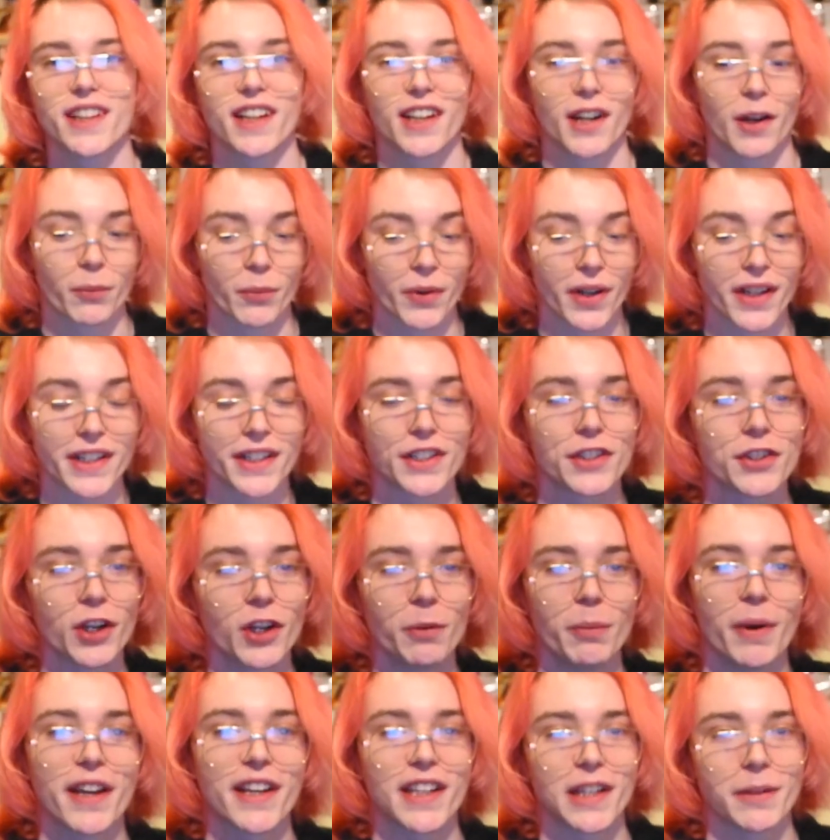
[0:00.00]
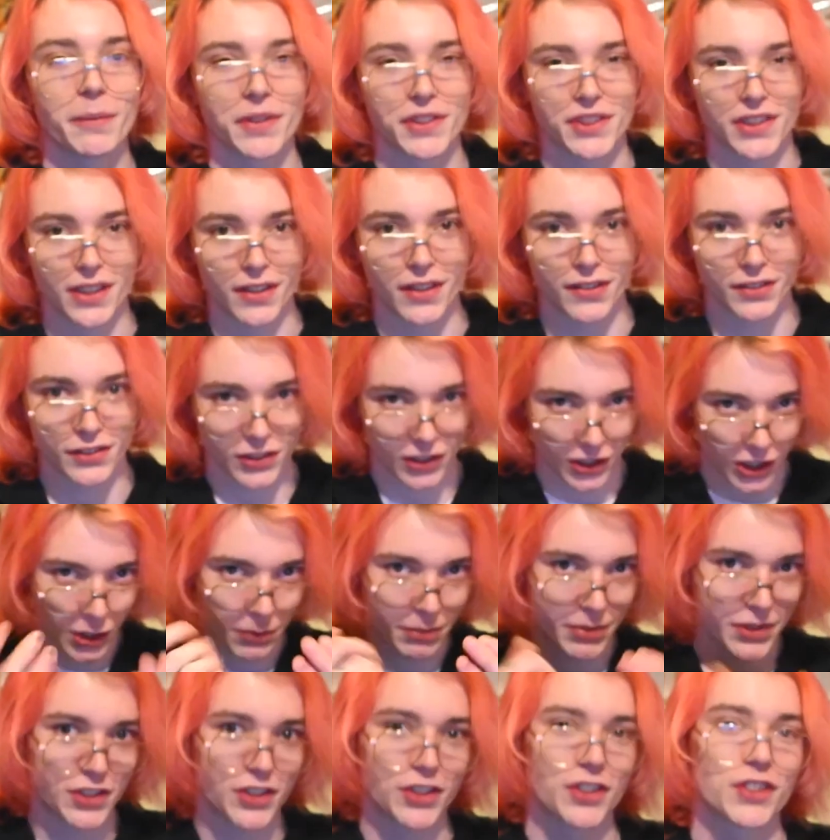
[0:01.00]
and I'm really enjoying making it myself, so I hope
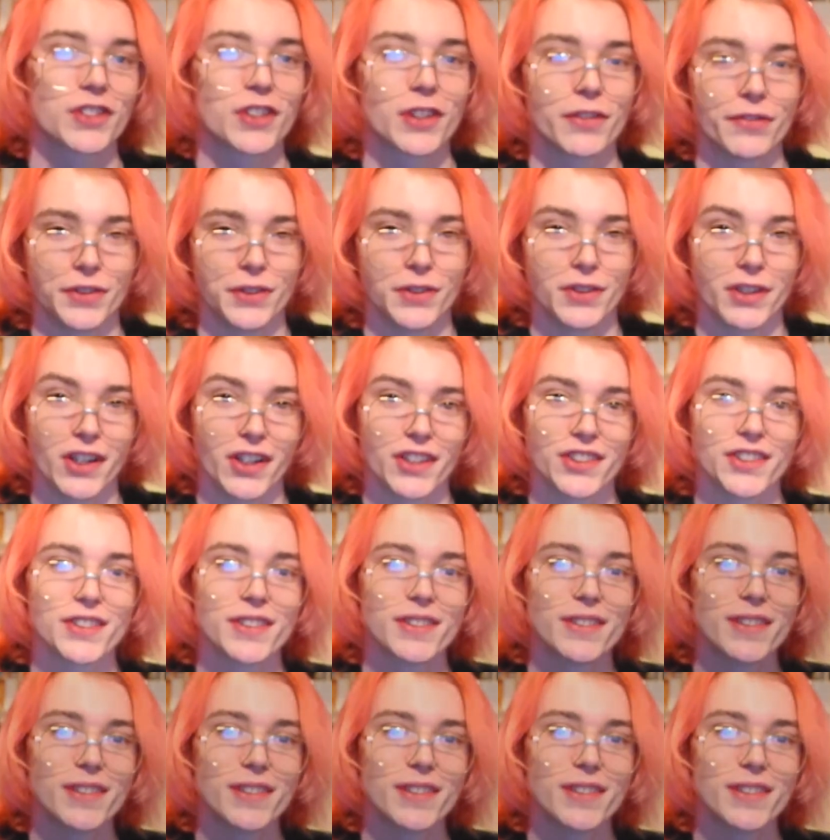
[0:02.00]
it's just as good for you guys.